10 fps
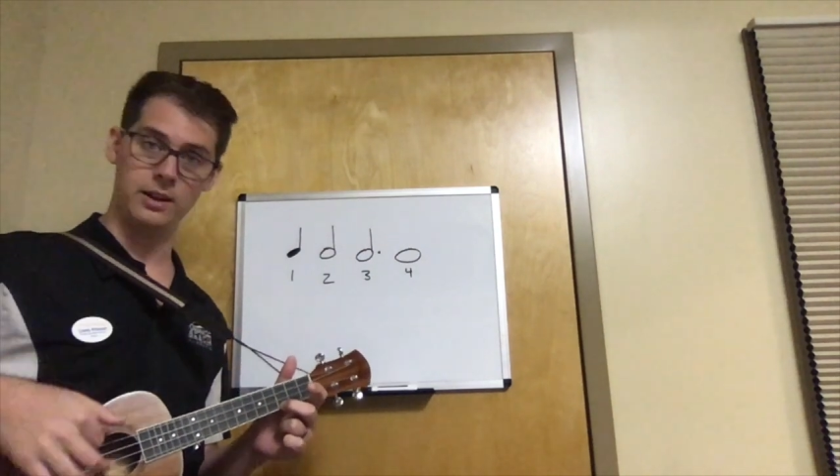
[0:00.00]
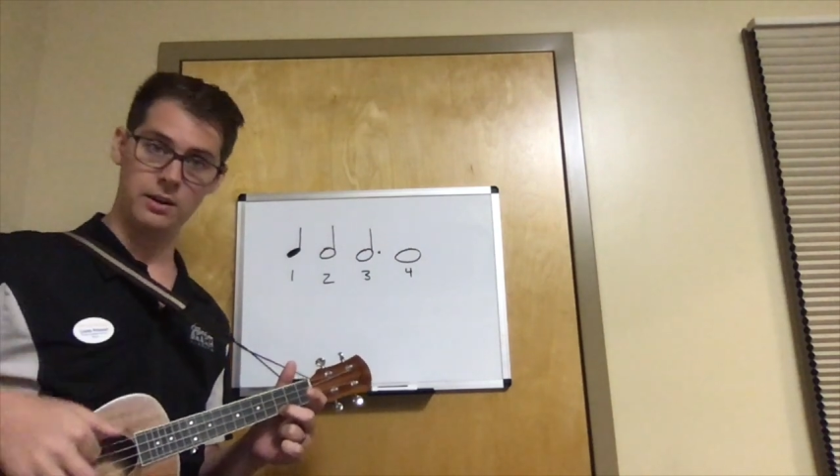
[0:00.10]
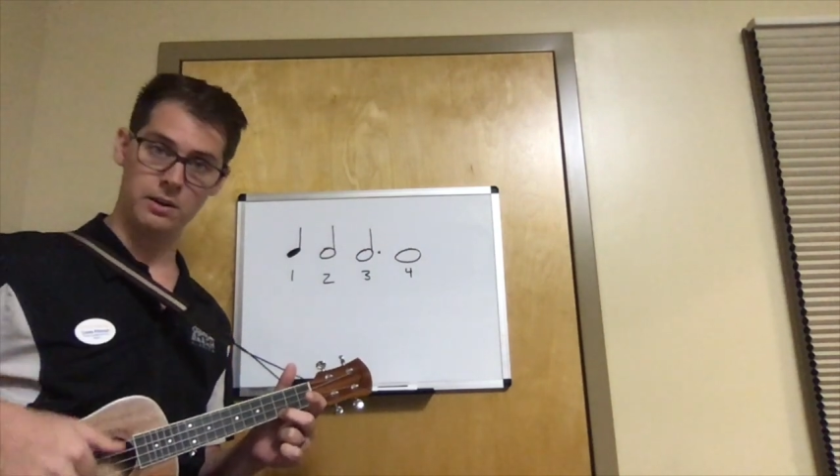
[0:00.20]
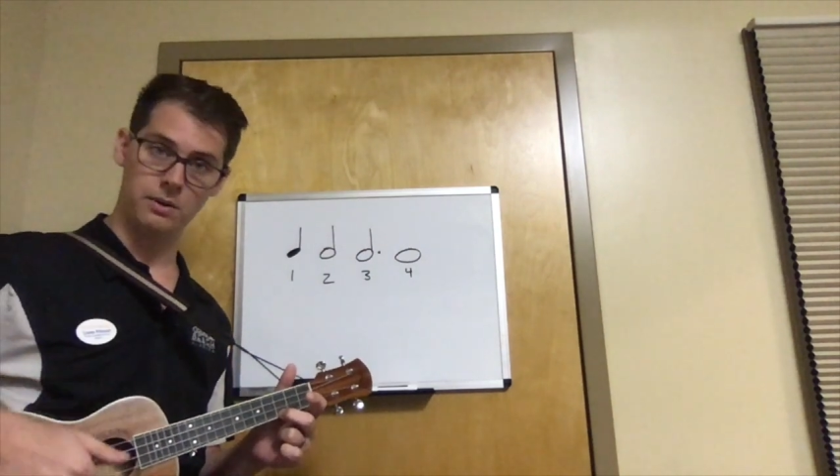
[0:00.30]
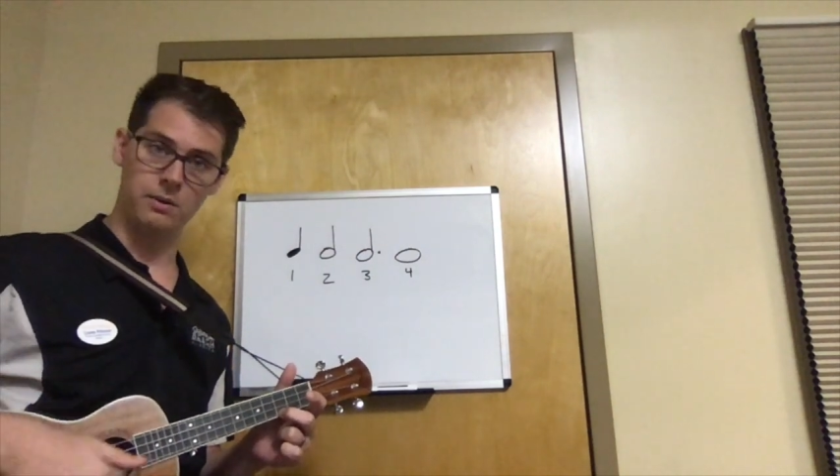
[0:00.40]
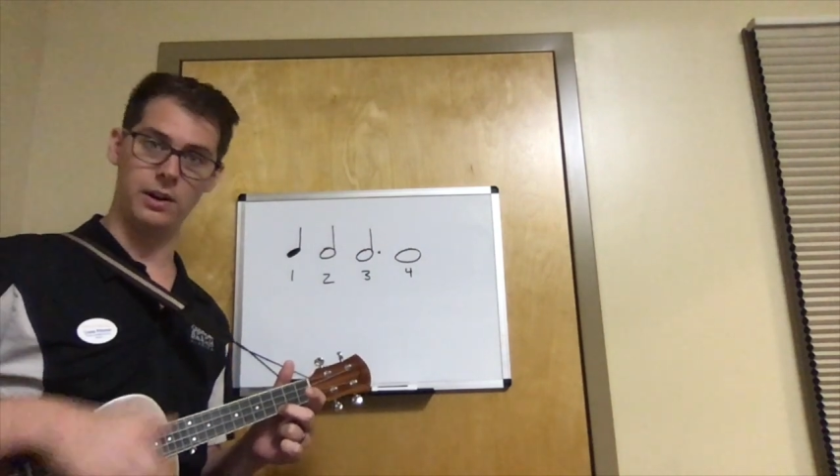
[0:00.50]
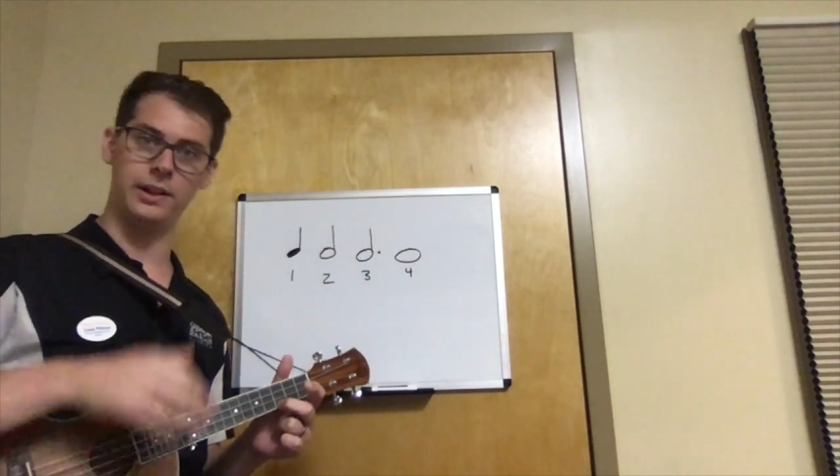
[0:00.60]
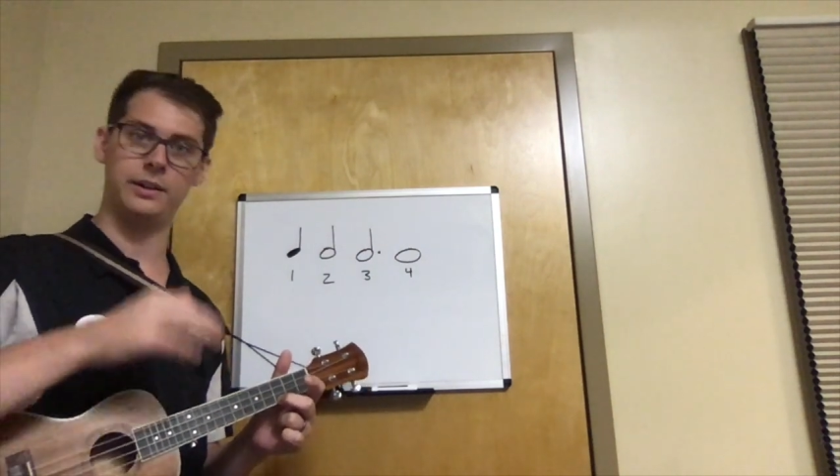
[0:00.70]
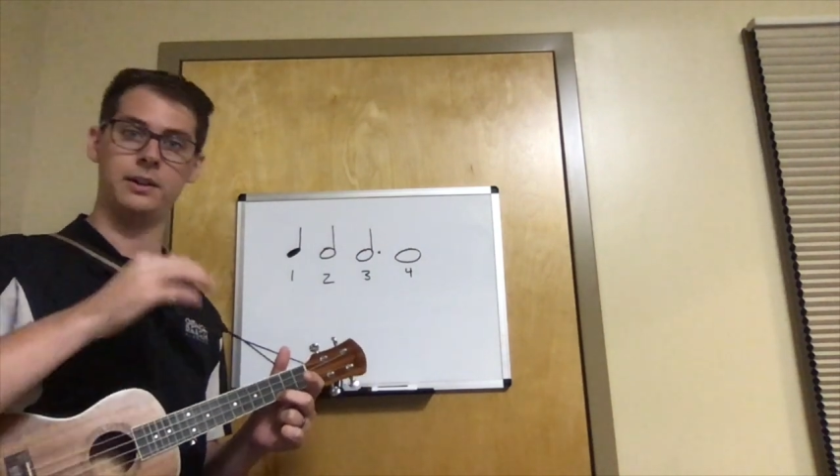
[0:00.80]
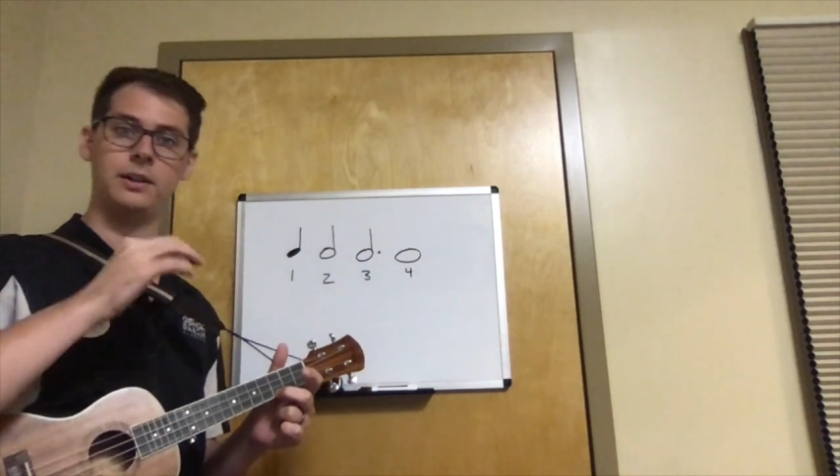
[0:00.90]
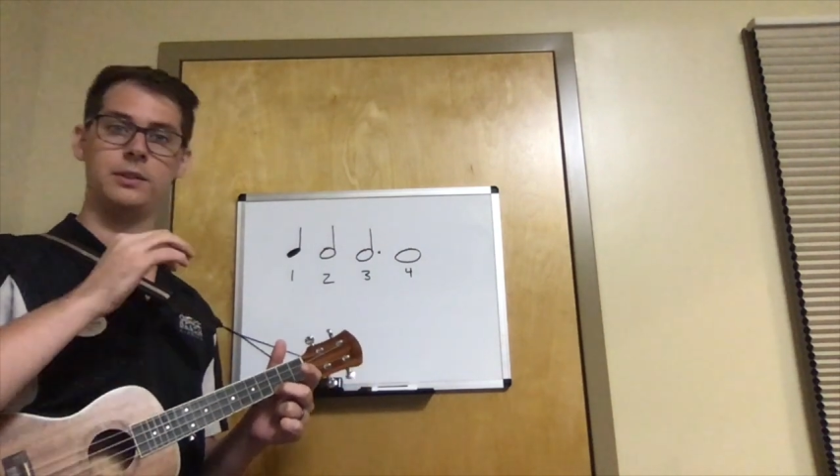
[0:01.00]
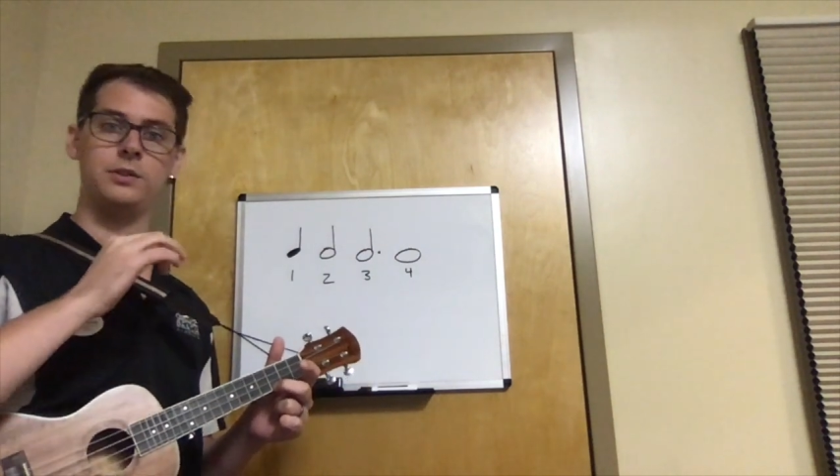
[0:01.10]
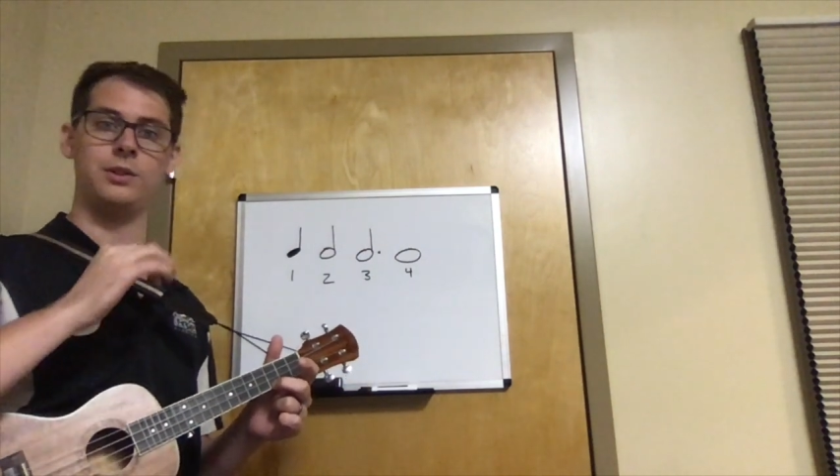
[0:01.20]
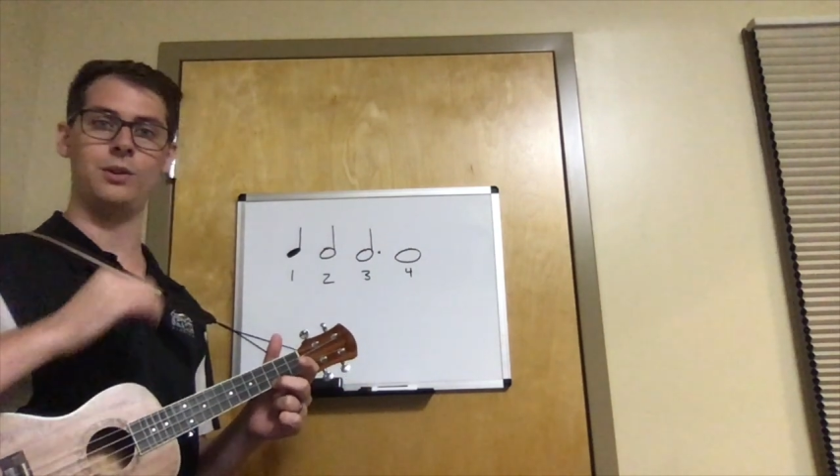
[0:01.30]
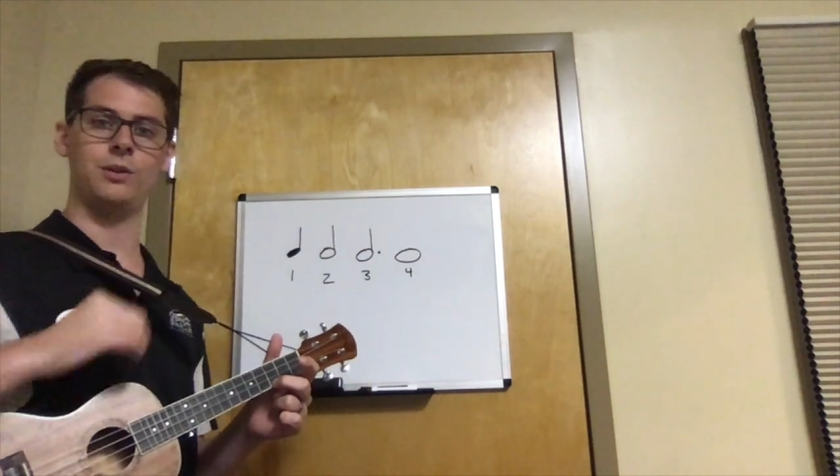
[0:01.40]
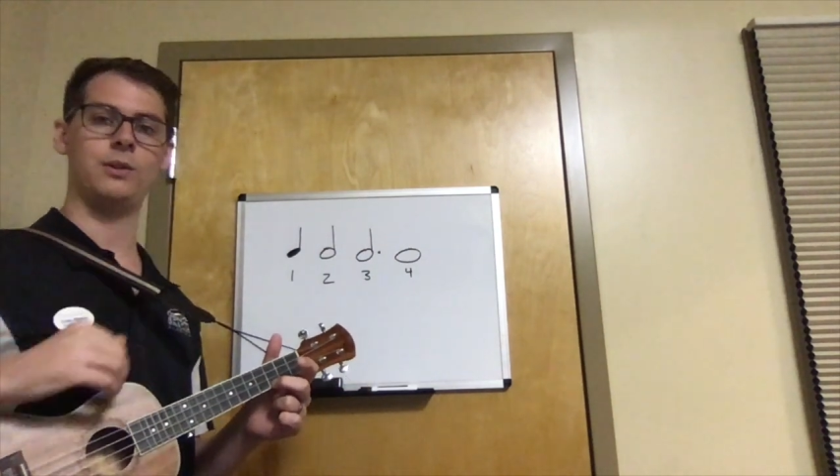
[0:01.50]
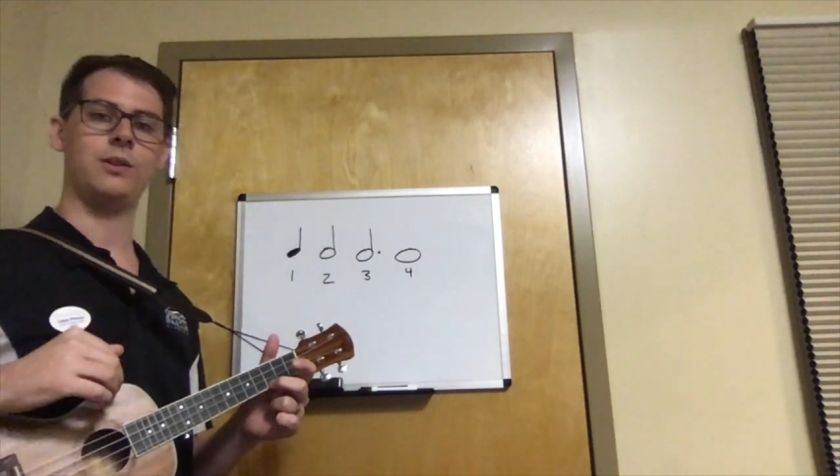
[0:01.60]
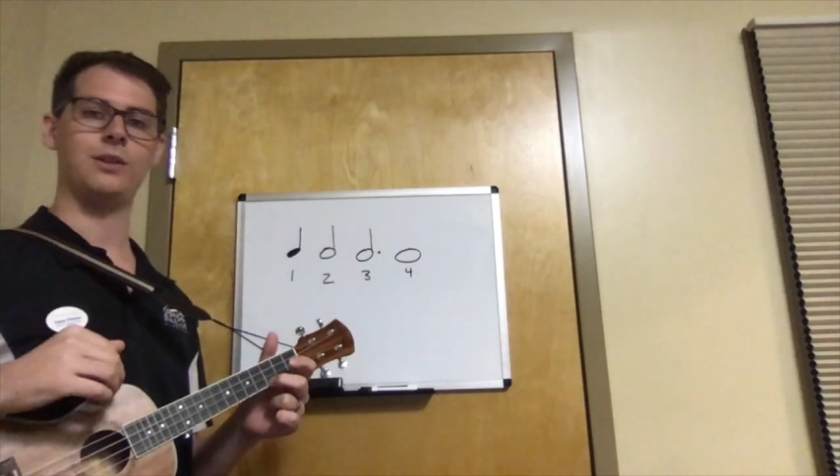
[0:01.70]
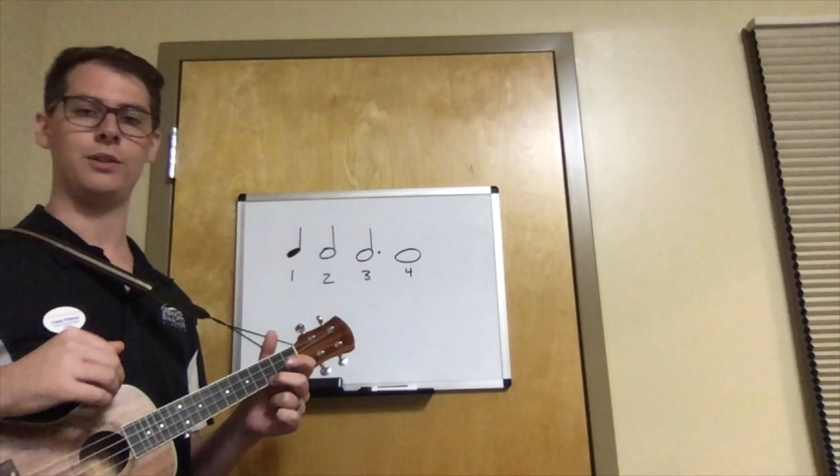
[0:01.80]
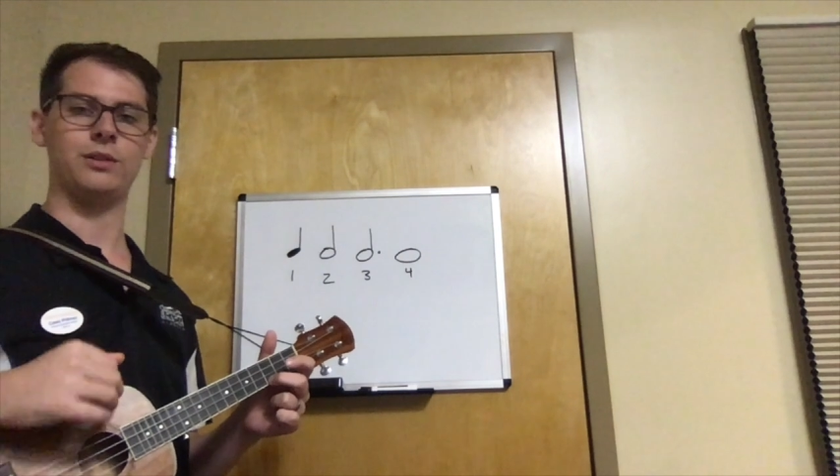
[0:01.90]
1,
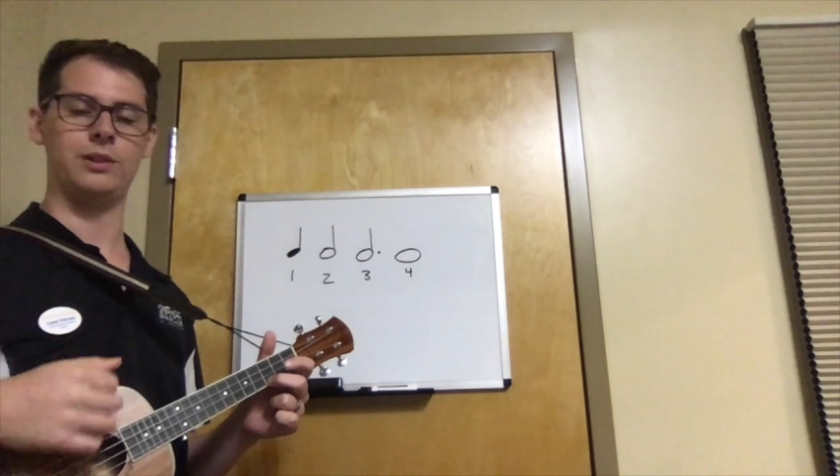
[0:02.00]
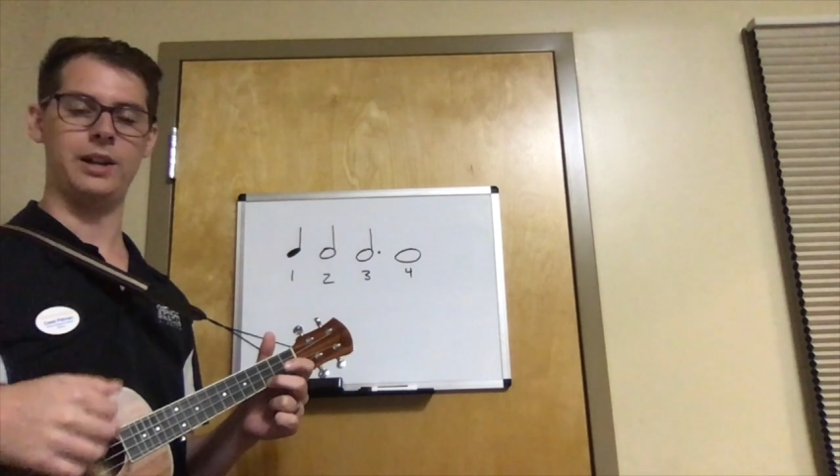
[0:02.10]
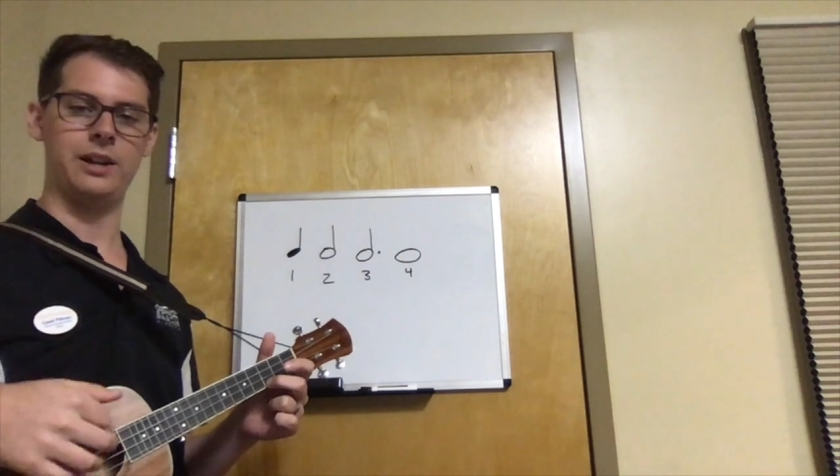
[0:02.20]
2, 3.